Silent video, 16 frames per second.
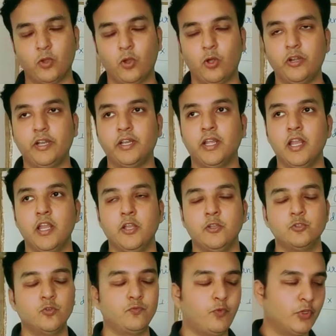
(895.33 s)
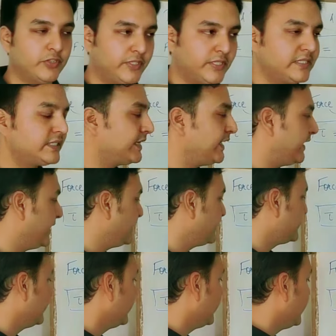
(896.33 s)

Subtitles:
Alright? So, for this case,